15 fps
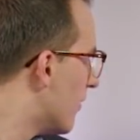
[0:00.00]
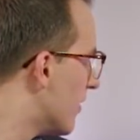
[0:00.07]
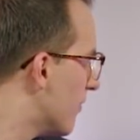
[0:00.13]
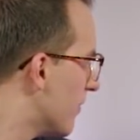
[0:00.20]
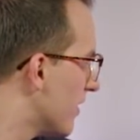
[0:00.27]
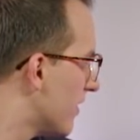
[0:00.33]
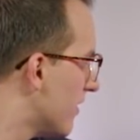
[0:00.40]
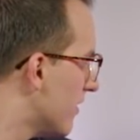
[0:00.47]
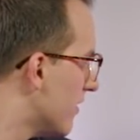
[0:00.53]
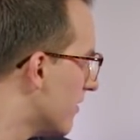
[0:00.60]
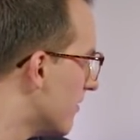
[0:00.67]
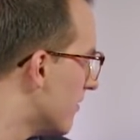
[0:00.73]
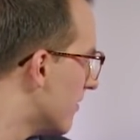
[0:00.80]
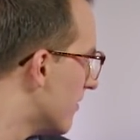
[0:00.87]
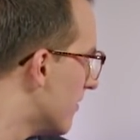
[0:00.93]
Wonder what
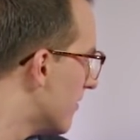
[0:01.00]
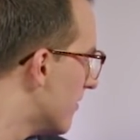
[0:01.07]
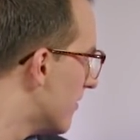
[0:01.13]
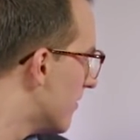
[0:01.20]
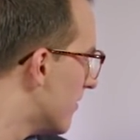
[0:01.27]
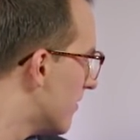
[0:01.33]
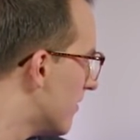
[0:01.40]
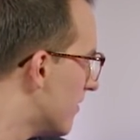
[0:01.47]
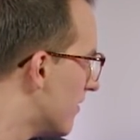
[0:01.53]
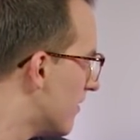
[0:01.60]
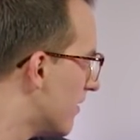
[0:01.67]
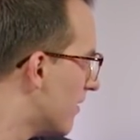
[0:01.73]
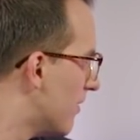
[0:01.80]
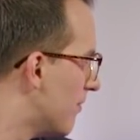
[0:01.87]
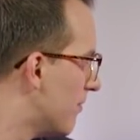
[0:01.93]
the
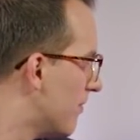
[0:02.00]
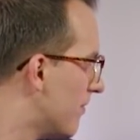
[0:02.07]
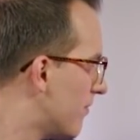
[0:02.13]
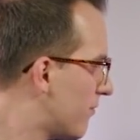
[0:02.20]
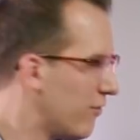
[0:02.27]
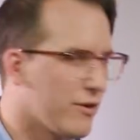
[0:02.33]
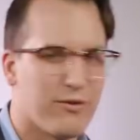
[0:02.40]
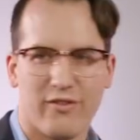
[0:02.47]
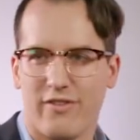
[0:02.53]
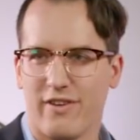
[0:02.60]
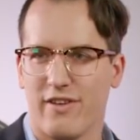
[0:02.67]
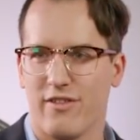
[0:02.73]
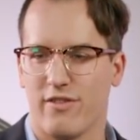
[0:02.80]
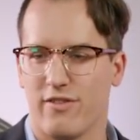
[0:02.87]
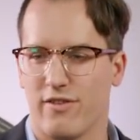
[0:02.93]

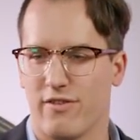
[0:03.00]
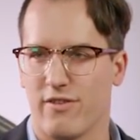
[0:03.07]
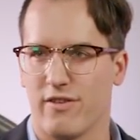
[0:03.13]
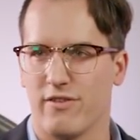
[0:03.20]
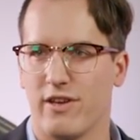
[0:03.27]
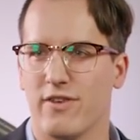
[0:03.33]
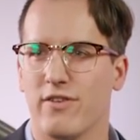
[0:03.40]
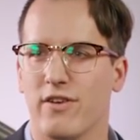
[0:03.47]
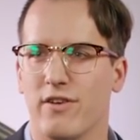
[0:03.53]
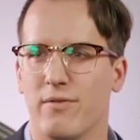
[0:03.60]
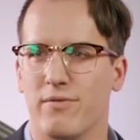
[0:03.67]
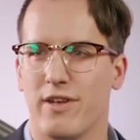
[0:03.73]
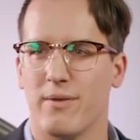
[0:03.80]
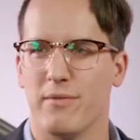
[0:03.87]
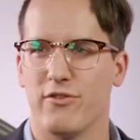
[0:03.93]
frequency is of this. Do you have
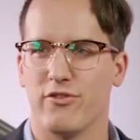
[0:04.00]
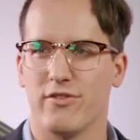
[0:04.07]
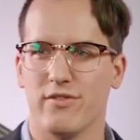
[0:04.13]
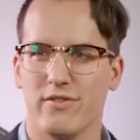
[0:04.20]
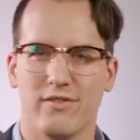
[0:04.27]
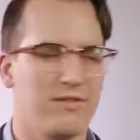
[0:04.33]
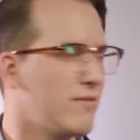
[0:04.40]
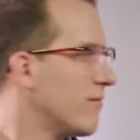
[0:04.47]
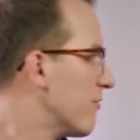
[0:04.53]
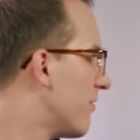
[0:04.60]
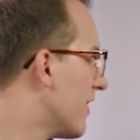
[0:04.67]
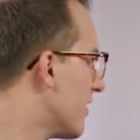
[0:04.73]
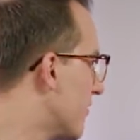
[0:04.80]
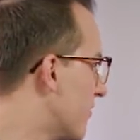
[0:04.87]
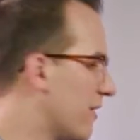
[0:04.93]
a tape measure? Yeah. And
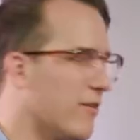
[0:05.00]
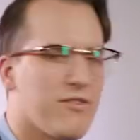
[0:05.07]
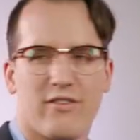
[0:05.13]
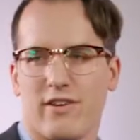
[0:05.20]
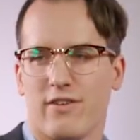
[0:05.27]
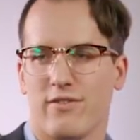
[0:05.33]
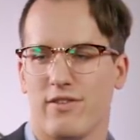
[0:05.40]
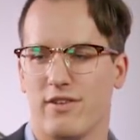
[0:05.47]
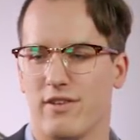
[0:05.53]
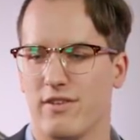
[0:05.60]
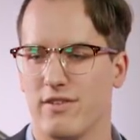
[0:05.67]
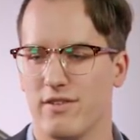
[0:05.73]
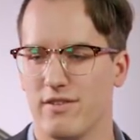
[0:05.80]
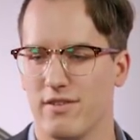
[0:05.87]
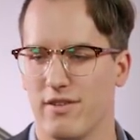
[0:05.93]
find the frequency of the
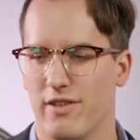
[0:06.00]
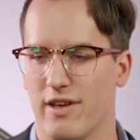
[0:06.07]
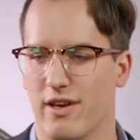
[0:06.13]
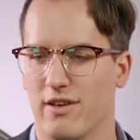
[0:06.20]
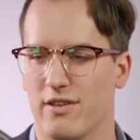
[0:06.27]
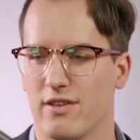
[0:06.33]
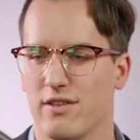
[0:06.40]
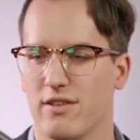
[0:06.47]
thing.